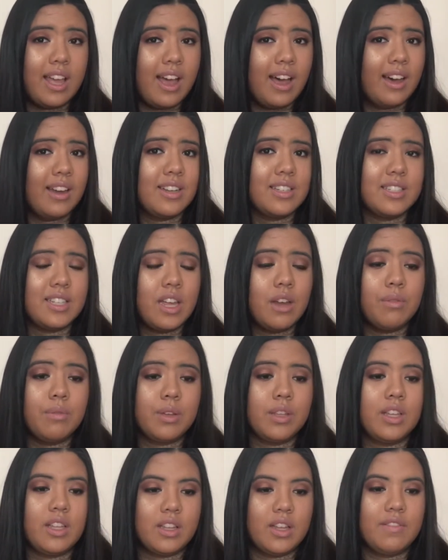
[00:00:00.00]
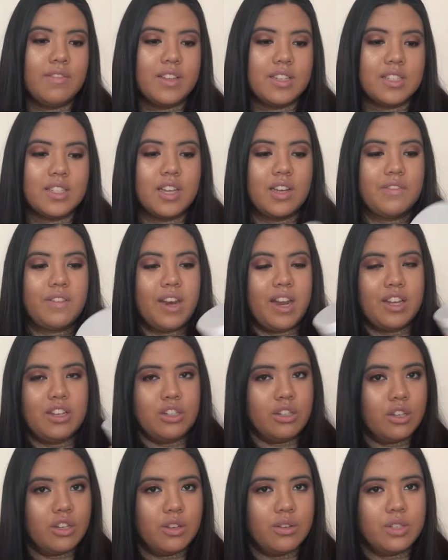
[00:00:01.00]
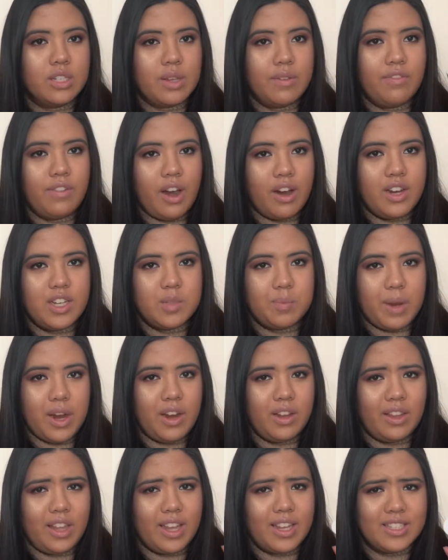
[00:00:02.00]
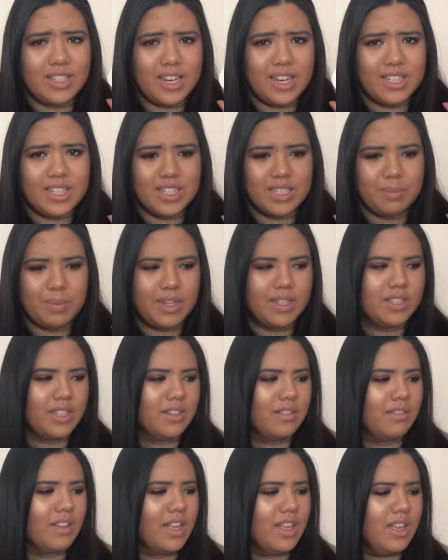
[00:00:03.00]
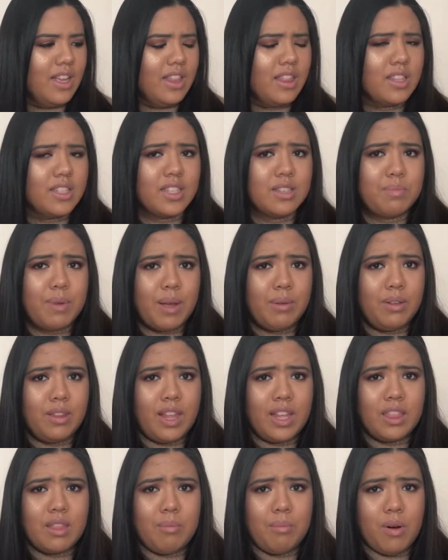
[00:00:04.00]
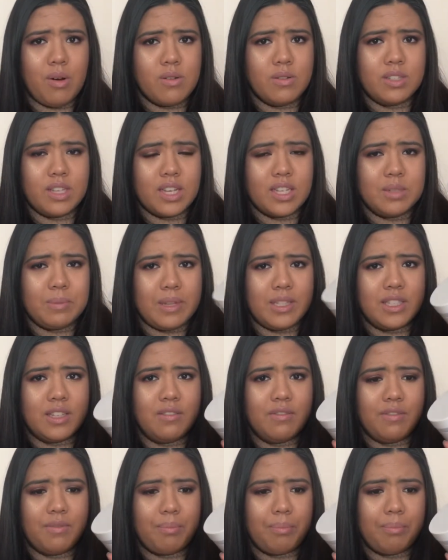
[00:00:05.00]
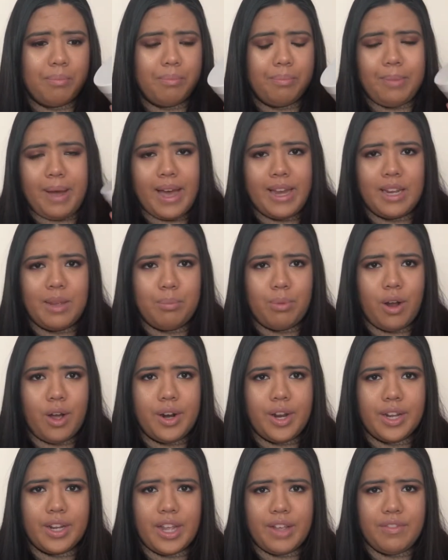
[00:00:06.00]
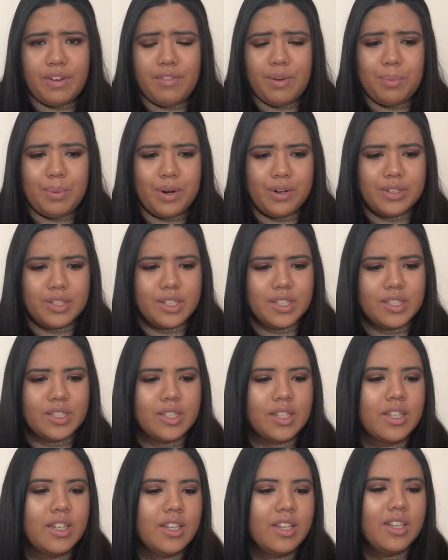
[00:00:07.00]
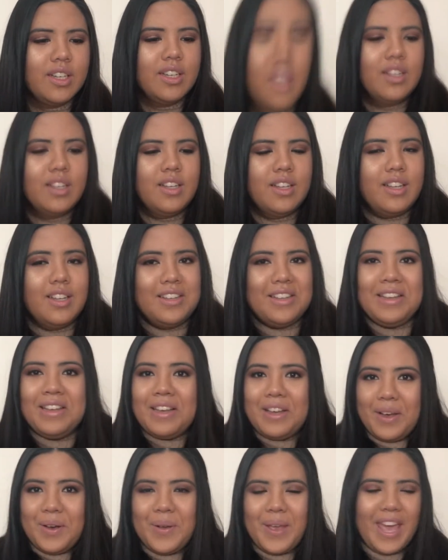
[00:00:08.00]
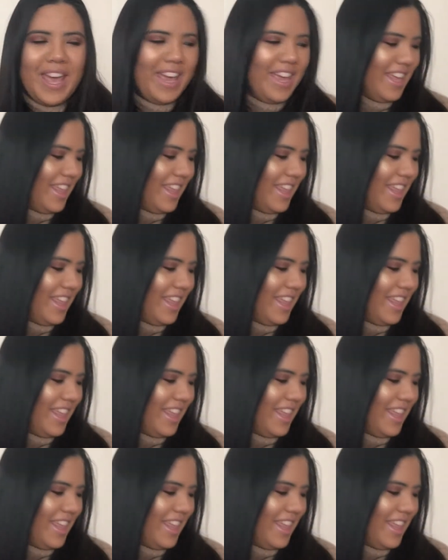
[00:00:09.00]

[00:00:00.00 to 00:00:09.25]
honestly, I really love this stuff, and I should use it very sparingly because it is expensive. This is probably like the most expensive body product I've ever purchased. Okay,